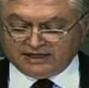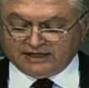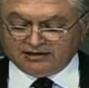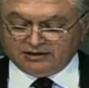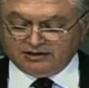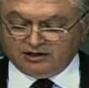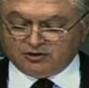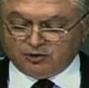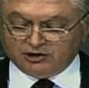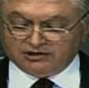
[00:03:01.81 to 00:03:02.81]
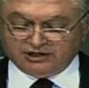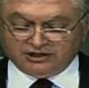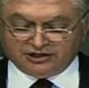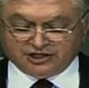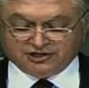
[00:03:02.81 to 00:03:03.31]
and equality
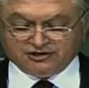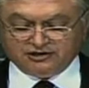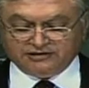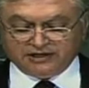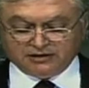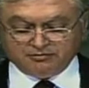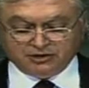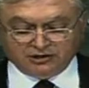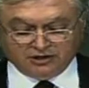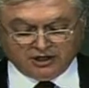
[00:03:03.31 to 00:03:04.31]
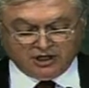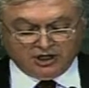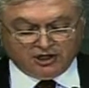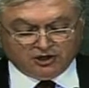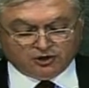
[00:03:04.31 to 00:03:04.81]
in regional development
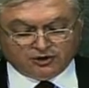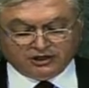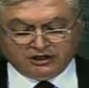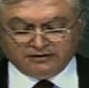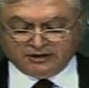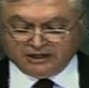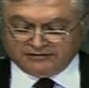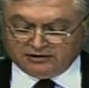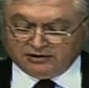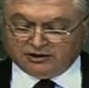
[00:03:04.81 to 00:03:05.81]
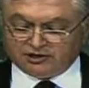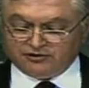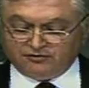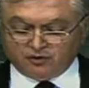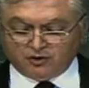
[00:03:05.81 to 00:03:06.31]
through an in-depth
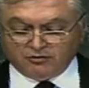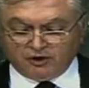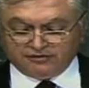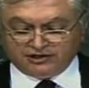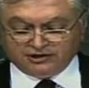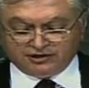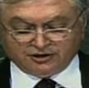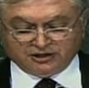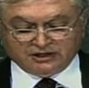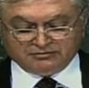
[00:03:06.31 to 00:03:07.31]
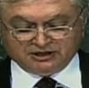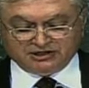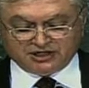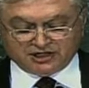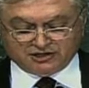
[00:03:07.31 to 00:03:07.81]
reform of territorial
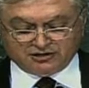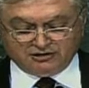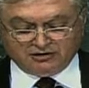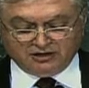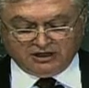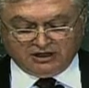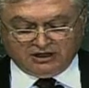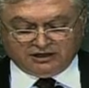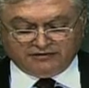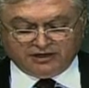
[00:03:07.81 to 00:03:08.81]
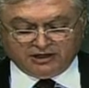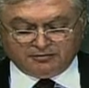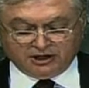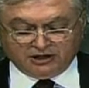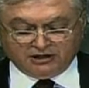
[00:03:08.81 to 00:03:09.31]
administration,
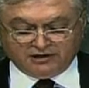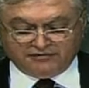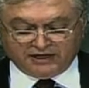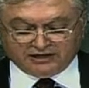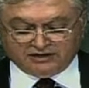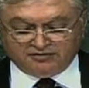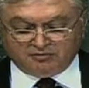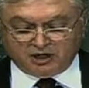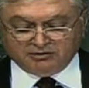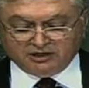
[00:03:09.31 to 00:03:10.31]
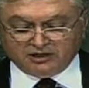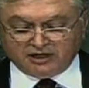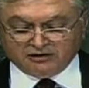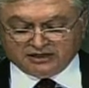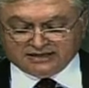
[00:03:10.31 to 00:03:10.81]
developing effective public
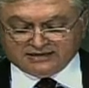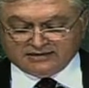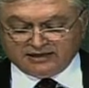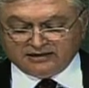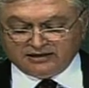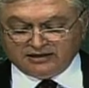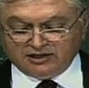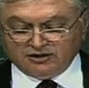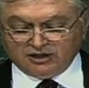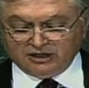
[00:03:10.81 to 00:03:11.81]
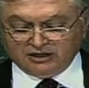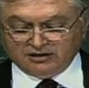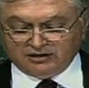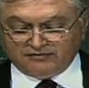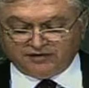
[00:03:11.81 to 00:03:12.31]
governance, and continuing
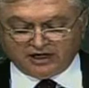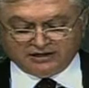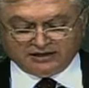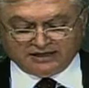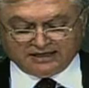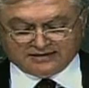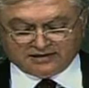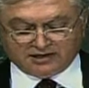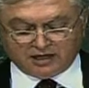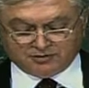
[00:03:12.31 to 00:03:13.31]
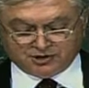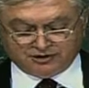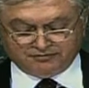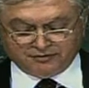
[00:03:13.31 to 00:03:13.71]
the fight against corruption.